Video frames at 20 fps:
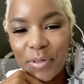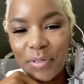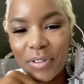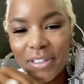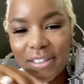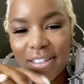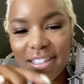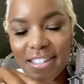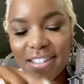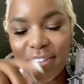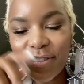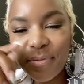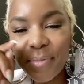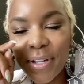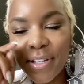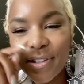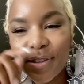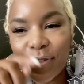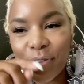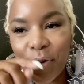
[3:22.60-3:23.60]
the release of
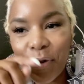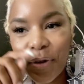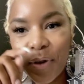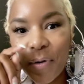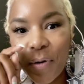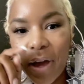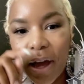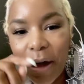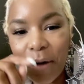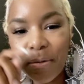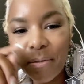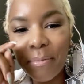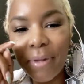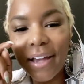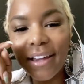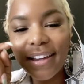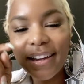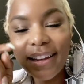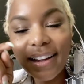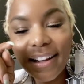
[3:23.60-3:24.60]
my solo album.
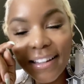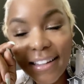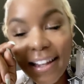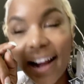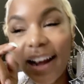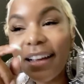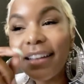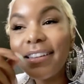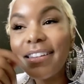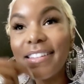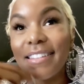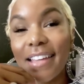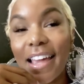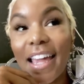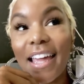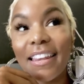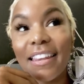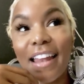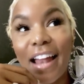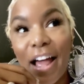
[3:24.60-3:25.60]
I can I can
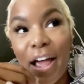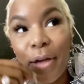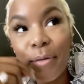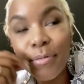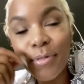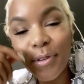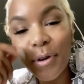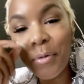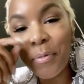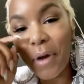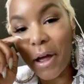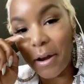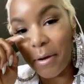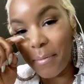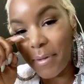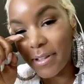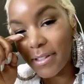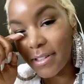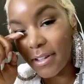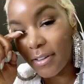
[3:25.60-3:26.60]
say that I am so
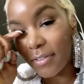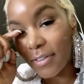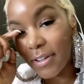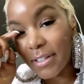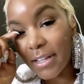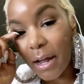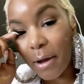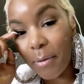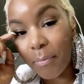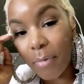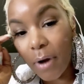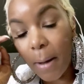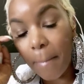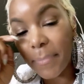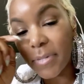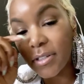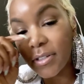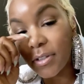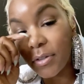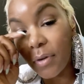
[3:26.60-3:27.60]
proud of myself. I
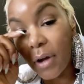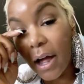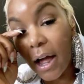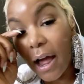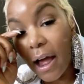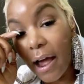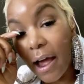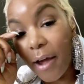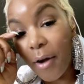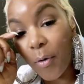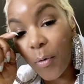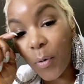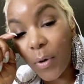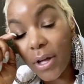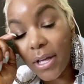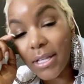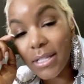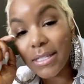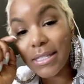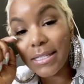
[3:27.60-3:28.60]
promise you, I
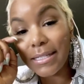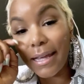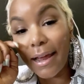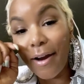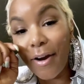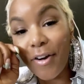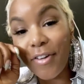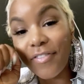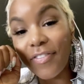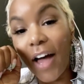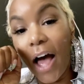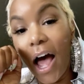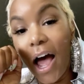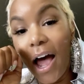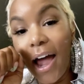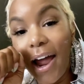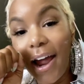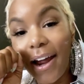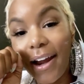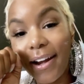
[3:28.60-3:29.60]
was
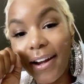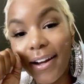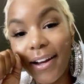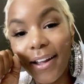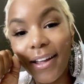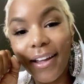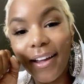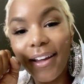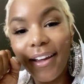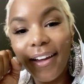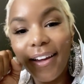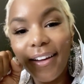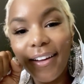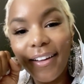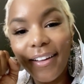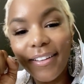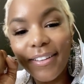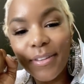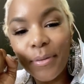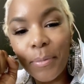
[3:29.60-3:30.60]
terrified
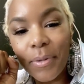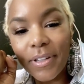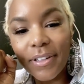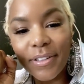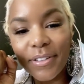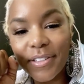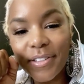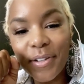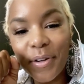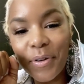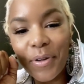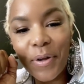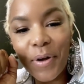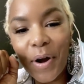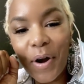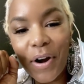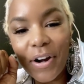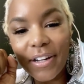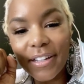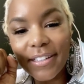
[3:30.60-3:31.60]
to be a
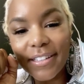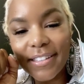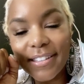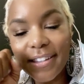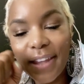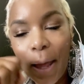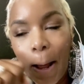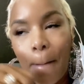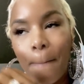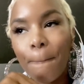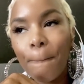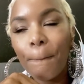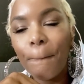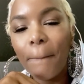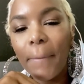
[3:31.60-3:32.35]
solo artist.